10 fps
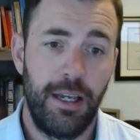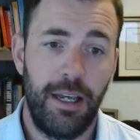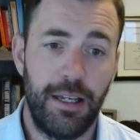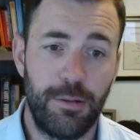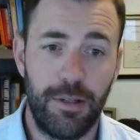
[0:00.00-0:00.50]

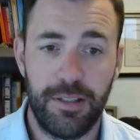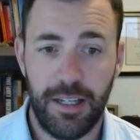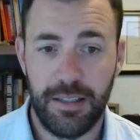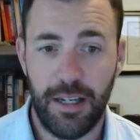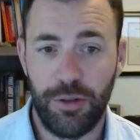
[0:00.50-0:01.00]
as well as
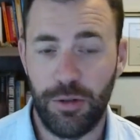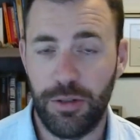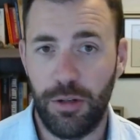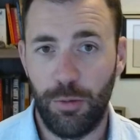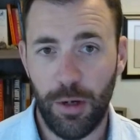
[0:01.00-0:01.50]
that Central
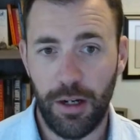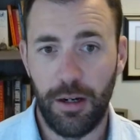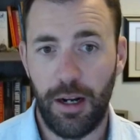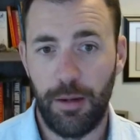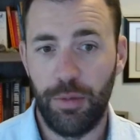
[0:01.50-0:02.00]
Zone
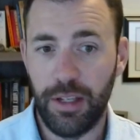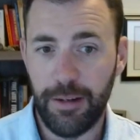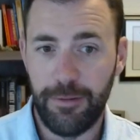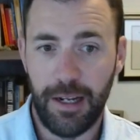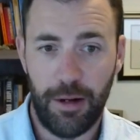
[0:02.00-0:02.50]
where I
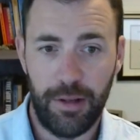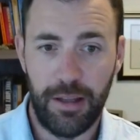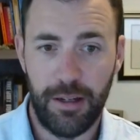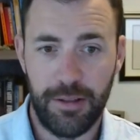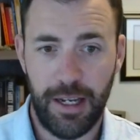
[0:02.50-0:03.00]
believe now that
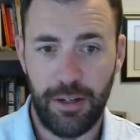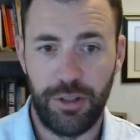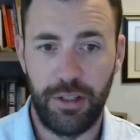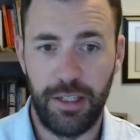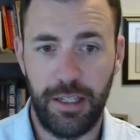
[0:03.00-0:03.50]
there's
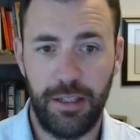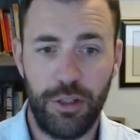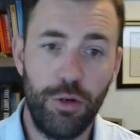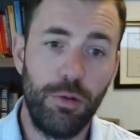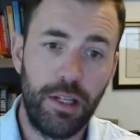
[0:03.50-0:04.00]
actually
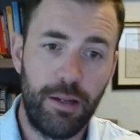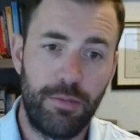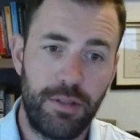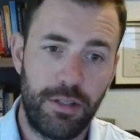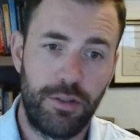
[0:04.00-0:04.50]
2
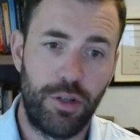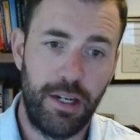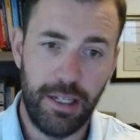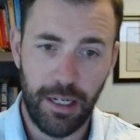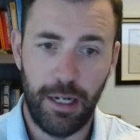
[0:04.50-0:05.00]
limbs
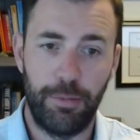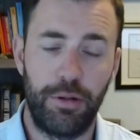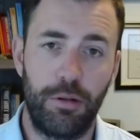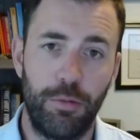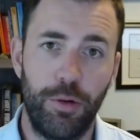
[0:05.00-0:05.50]
trending up
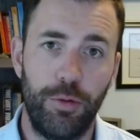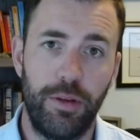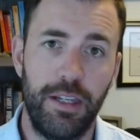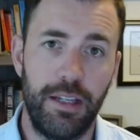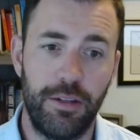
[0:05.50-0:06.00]
through
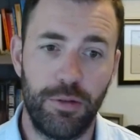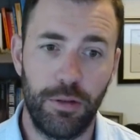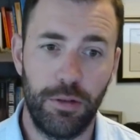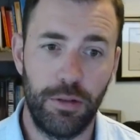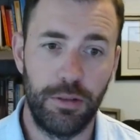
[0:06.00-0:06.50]
the
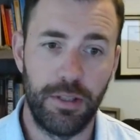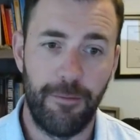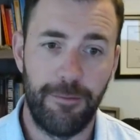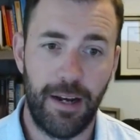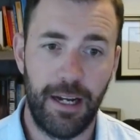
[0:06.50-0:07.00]
drill holes
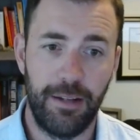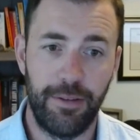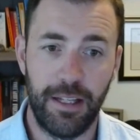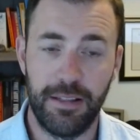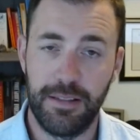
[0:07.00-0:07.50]
5
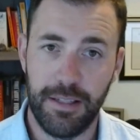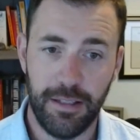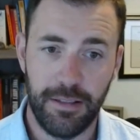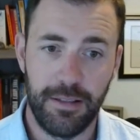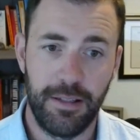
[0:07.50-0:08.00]
and
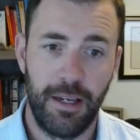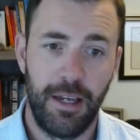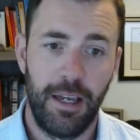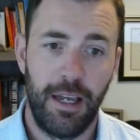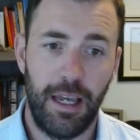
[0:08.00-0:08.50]
6,
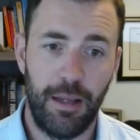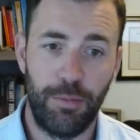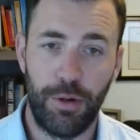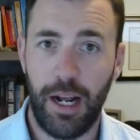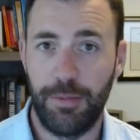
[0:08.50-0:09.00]
and
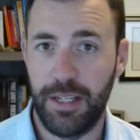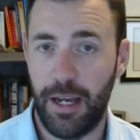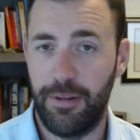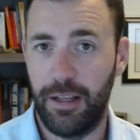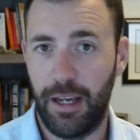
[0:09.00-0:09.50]
perhaps
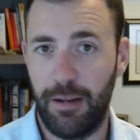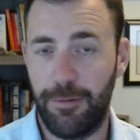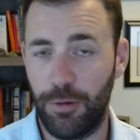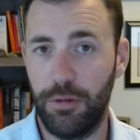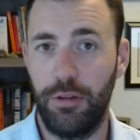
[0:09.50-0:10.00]
having that
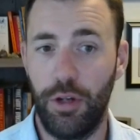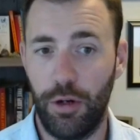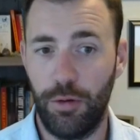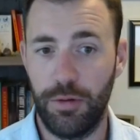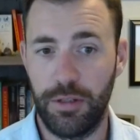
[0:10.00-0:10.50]
fold
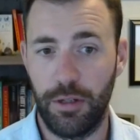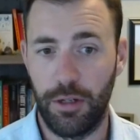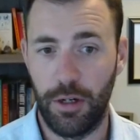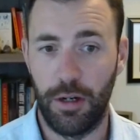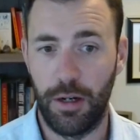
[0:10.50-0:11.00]
nose
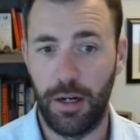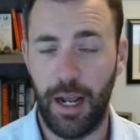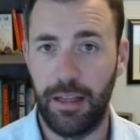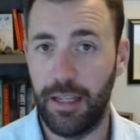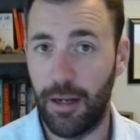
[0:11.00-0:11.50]
occur
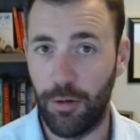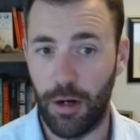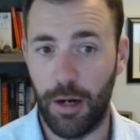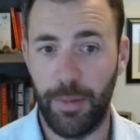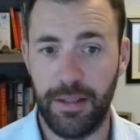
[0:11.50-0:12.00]
at the
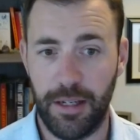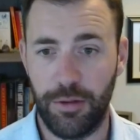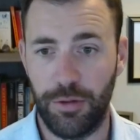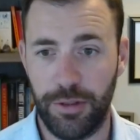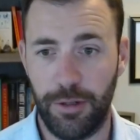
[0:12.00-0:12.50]
outcrop at
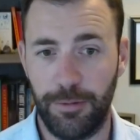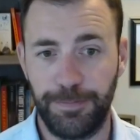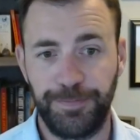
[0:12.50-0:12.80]
Central Zone.